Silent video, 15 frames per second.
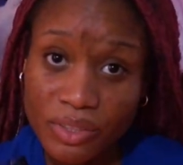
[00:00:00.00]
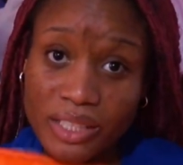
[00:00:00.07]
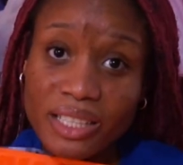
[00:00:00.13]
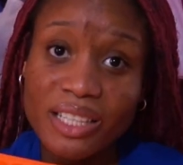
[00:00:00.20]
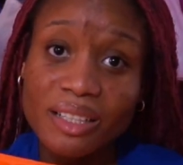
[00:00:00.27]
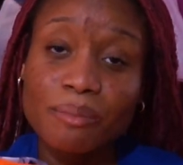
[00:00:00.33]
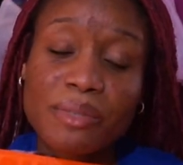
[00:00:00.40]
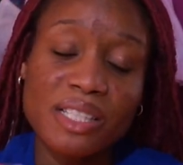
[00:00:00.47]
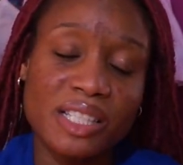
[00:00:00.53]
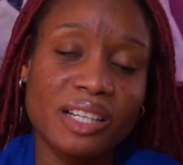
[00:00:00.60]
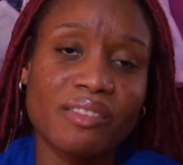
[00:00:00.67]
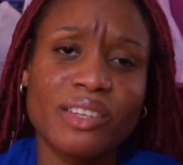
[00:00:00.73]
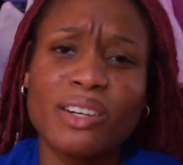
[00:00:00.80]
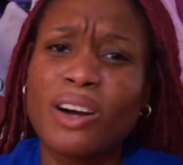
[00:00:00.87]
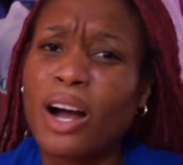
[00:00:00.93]
really good
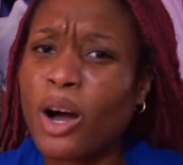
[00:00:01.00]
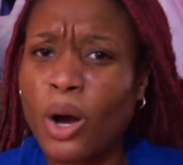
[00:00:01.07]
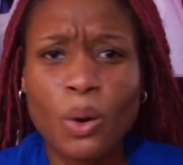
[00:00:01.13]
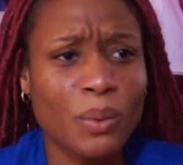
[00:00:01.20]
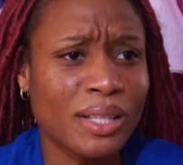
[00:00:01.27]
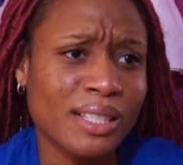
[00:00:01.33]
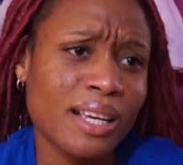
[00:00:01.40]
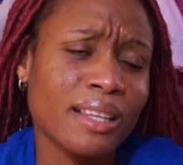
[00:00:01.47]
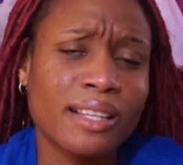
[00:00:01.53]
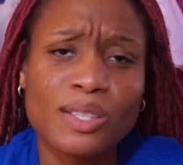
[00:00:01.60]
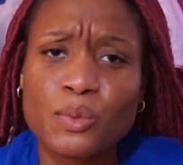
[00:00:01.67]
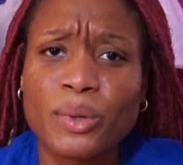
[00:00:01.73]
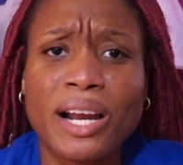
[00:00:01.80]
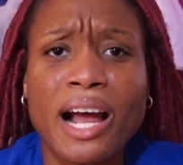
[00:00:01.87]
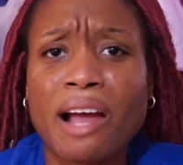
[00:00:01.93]
material. I always say
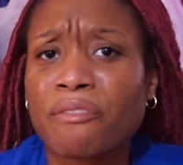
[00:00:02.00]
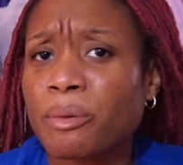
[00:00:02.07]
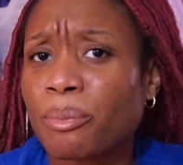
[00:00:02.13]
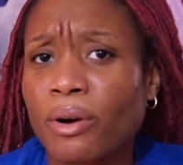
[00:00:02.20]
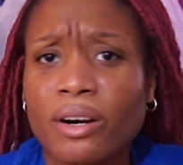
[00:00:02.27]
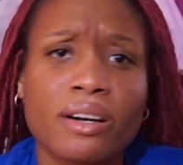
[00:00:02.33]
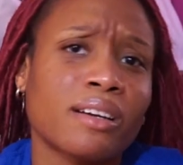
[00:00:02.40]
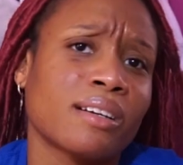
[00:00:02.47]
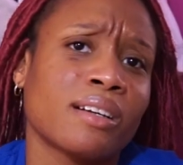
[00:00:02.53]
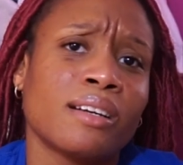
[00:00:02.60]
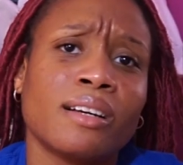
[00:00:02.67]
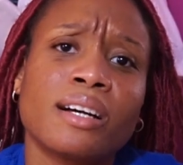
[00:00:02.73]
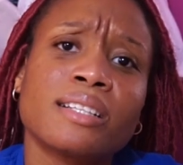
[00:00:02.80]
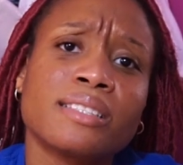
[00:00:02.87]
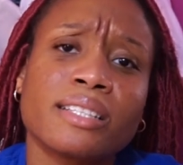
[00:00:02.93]
this with Ivy Park
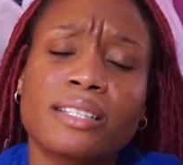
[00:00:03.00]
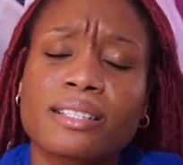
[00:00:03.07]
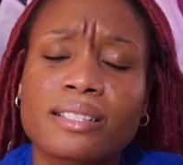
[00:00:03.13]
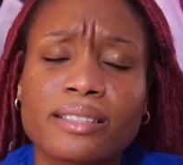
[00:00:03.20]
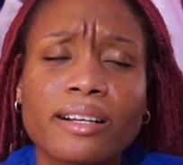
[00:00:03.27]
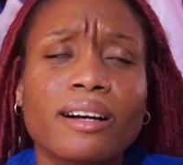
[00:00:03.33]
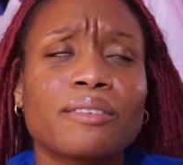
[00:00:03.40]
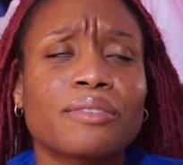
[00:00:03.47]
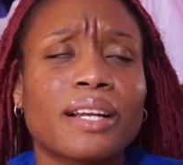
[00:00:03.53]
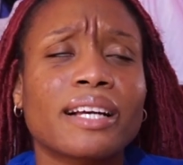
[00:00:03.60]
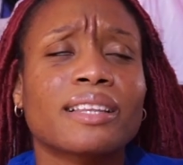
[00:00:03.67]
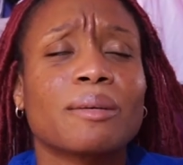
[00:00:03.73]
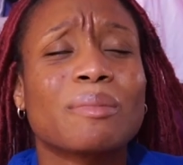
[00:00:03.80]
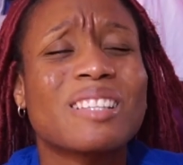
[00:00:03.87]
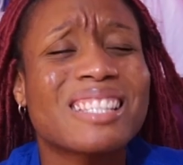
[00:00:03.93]
Adidas stuff,
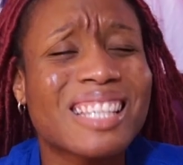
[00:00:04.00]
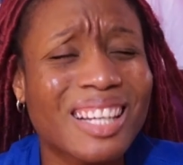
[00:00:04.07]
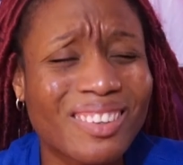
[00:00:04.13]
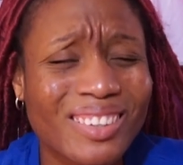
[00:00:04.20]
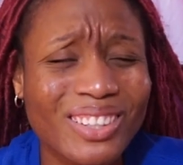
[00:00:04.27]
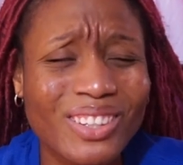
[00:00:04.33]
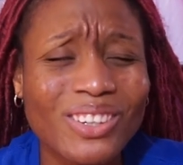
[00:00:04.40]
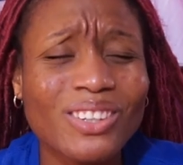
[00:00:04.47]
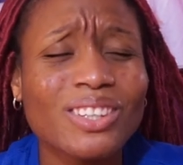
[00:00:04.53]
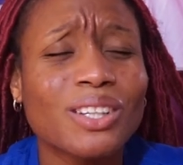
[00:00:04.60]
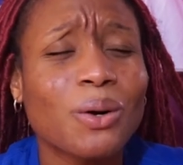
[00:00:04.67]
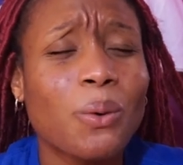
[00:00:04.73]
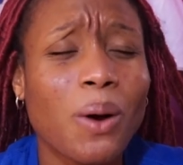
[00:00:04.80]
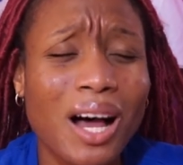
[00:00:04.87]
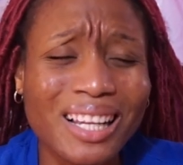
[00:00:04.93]
like the material,
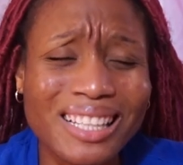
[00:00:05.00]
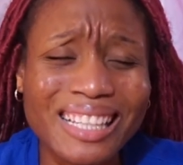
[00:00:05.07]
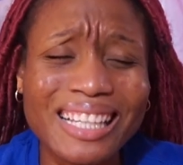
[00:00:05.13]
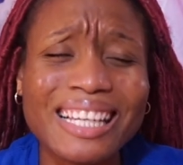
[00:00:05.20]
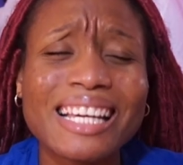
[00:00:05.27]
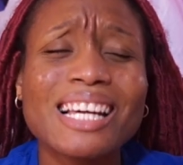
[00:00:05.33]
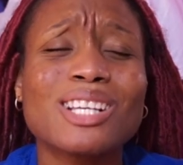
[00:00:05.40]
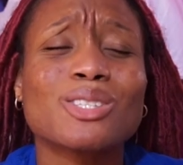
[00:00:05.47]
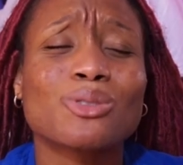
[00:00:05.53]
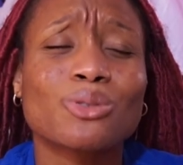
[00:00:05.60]
the quality is